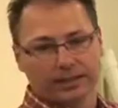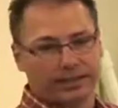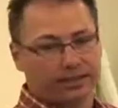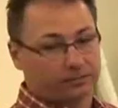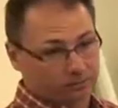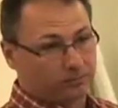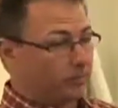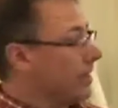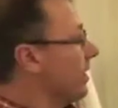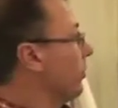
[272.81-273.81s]
And
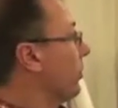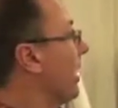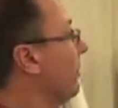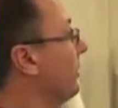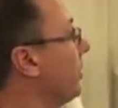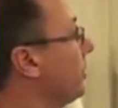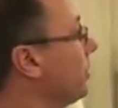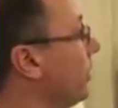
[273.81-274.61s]
when you have a number of